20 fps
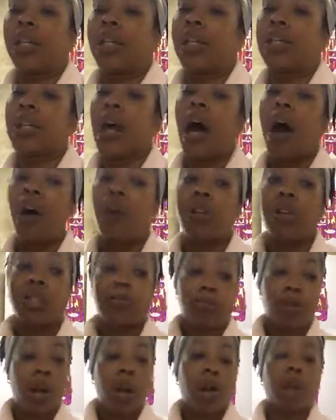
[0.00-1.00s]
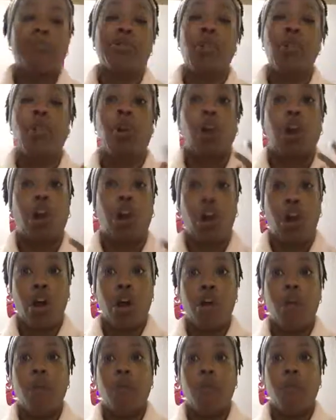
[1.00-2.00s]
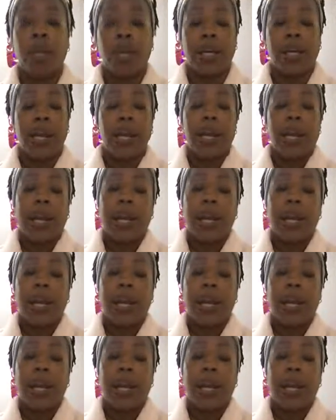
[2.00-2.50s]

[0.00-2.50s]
because all this product go a long way.